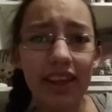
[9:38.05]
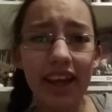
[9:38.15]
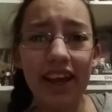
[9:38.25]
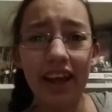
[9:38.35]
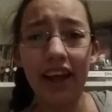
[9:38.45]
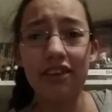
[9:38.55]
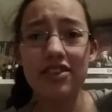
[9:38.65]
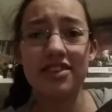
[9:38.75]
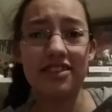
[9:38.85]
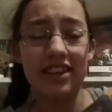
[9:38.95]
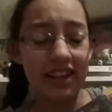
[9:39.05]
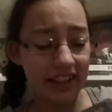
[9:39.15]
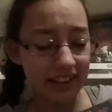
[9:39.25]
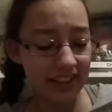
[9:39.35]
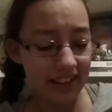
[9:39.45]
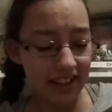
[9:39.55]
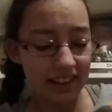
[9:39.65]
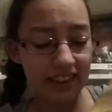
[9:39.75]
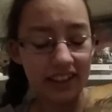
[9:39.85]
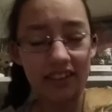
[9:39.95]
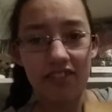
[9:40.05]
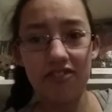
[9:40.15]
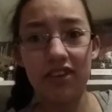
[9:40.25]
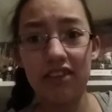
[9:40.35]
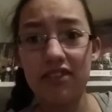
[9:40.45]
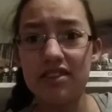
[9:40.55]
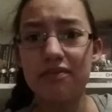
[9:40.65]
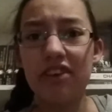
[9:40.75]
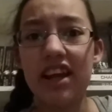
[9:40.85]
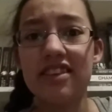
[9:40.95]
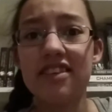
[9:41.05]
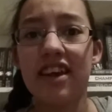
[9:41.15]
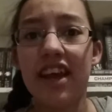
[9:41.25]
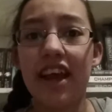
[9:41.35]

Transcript: I was sitting like with some friends,